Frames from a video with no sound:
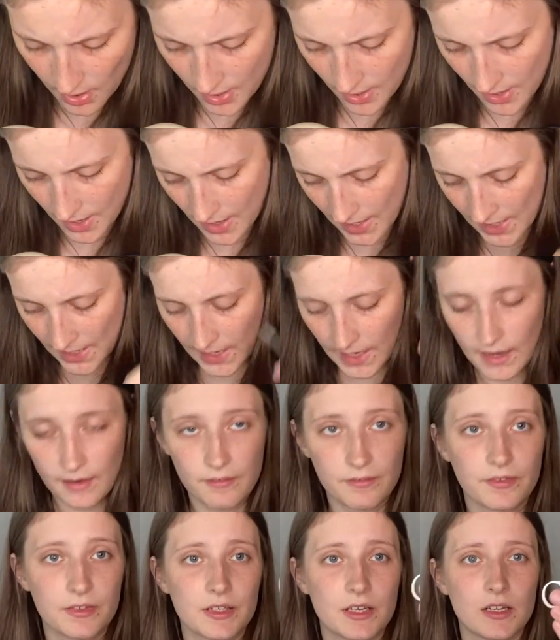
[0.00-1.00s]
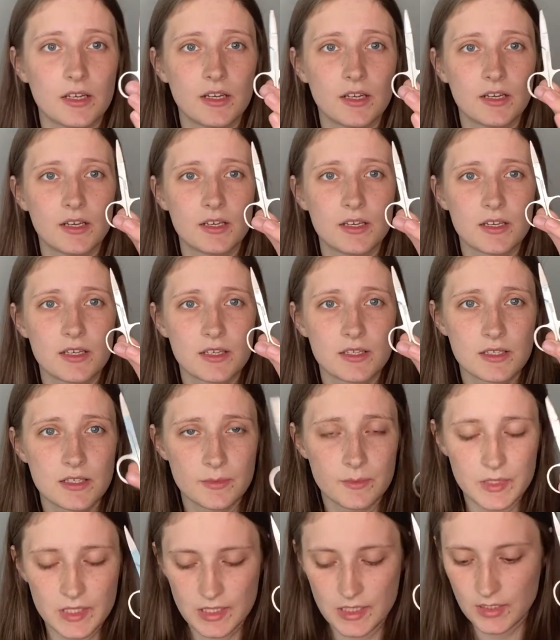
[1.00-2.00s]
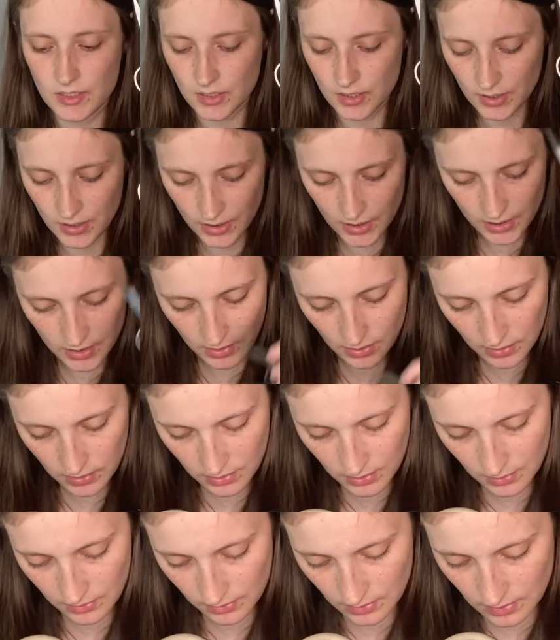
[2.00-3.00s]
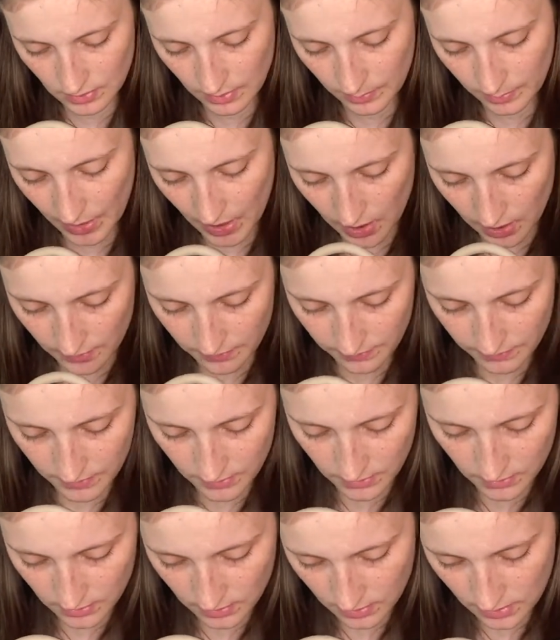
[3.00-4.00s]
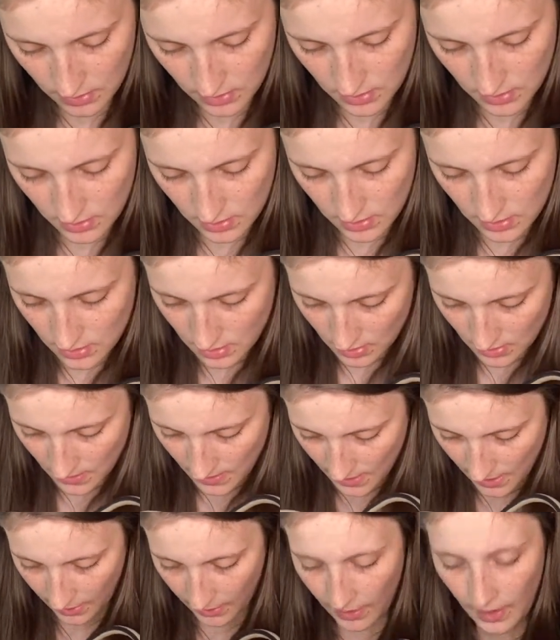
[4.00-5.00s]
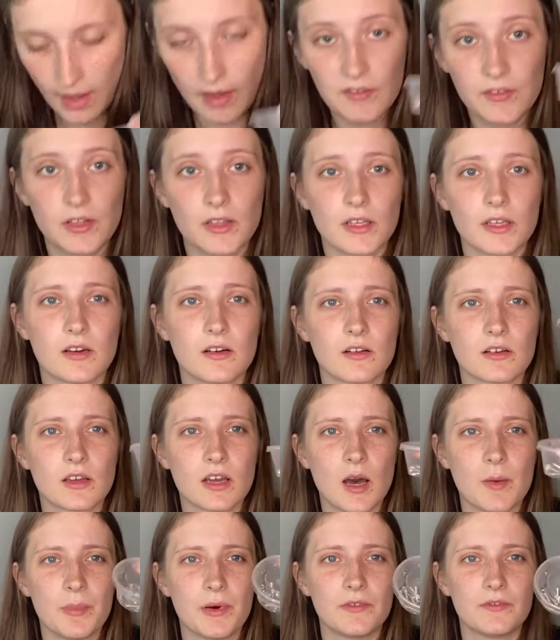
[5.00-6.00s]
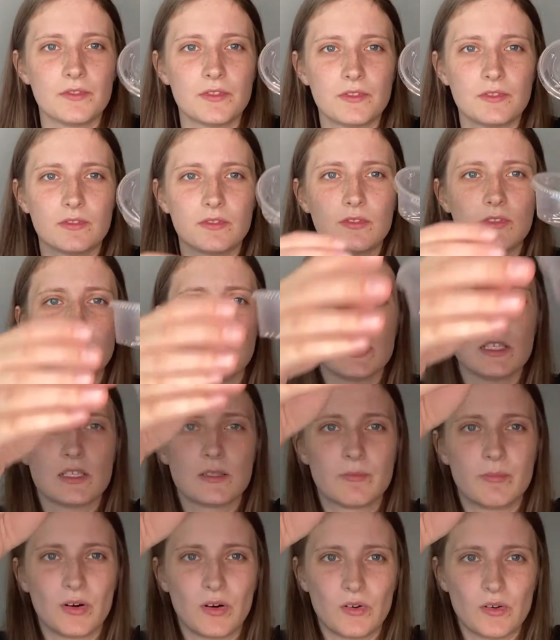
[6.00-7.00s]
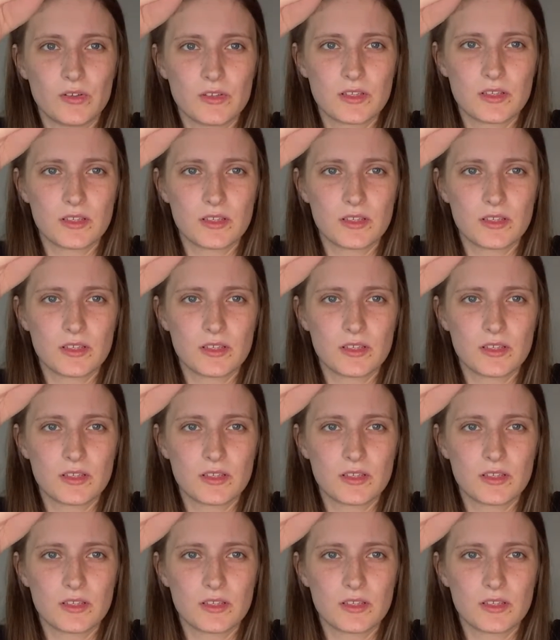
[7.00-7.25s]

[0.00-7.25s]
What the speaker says: I have some scissors to snip off. I have a little cup of these bolts.